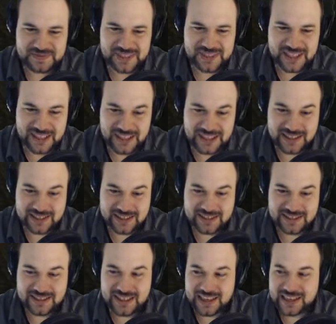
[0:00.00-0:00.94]
It
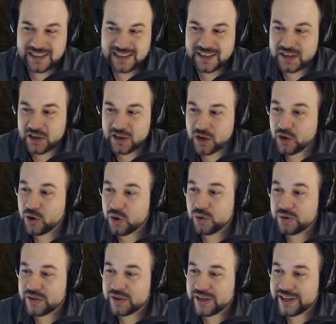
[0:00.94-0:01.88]
is, and
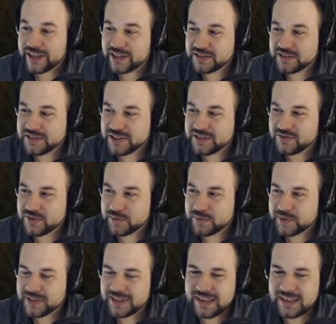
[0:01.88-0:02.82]
no, I had to give up
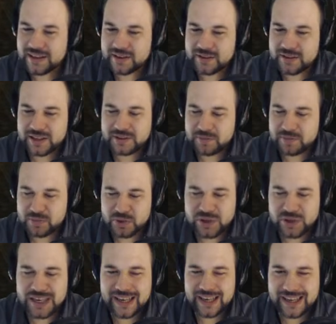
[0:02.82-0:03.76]
at the
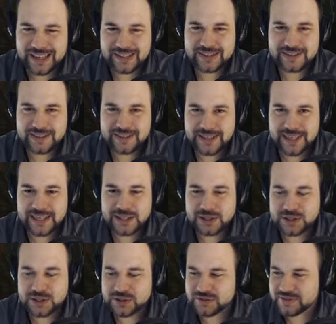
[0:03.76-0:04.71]
pretty last
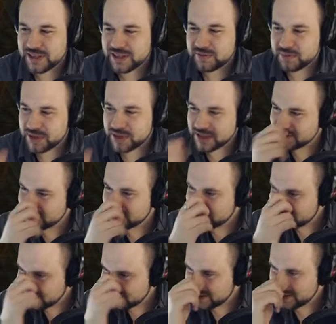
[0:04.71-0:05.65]
stage of that puzzle.